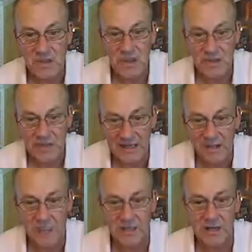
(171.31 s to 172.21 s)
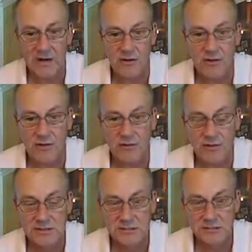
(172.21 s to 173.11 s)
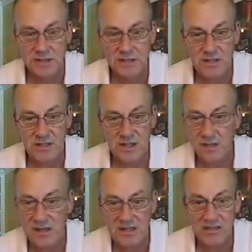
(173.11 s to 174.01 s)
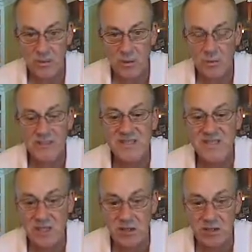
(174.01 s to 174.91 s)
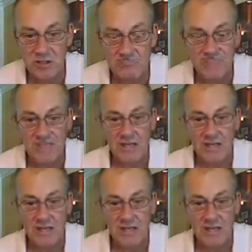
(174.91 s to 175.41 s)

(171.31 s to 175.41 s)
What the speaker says: with a little bit of caramel, because they pair so well with desserts.